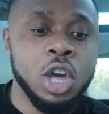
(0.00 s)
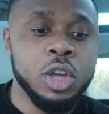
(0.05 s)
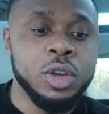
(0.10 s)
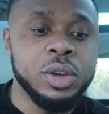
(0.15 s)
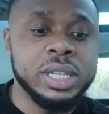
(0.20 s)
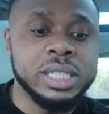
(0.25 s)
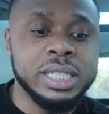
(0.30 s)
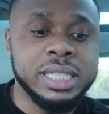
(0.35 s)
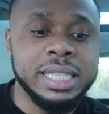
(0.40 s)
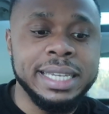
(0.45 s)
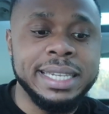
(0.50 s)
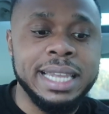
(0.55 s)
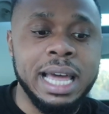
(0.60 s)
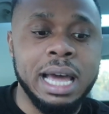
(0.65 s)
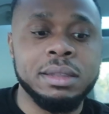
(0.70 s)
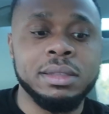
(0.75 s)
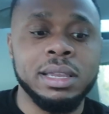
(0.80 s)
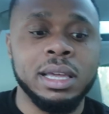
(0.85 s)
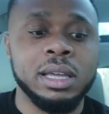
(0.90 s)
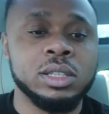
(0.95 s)
you can see
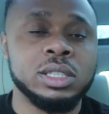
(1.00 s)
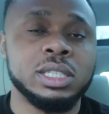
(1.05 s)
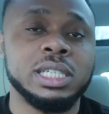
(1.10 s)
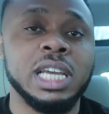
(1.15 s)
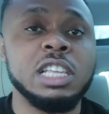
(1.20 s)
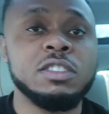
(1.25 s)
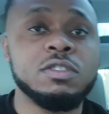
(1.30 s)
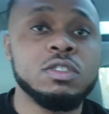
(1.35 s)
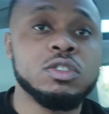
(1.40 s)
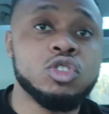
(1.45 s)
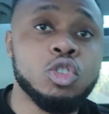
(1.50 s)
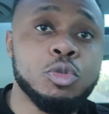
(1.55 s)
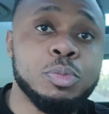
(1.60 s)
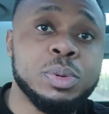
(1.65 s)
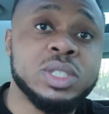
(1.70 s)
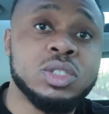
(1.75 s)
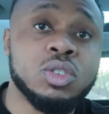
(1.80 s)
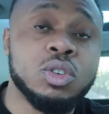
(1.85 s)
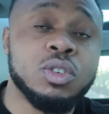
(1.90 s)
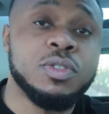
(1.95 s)
that it changed from
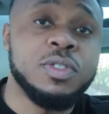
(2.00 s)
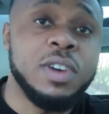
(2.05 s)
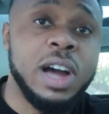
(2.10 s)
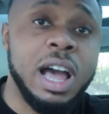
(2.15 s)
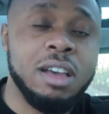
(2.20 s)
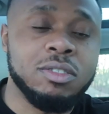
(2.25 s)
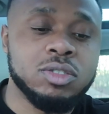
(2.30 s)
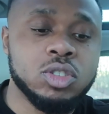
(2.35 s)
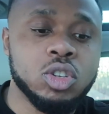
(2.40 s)
0.05